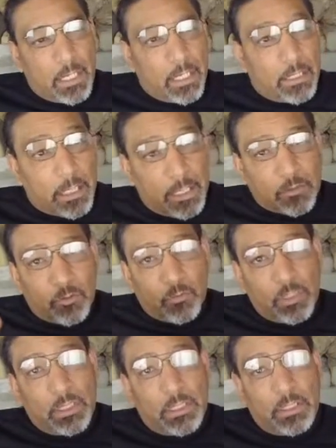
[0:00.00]
And that, to
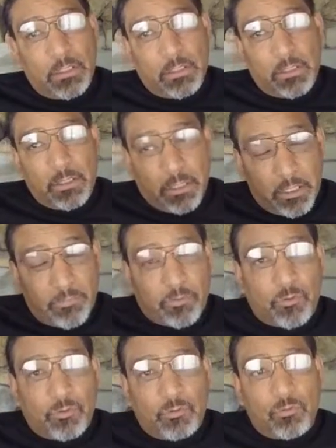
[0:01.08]
me, if
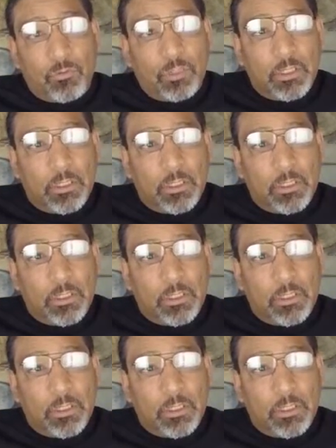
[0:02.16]
true,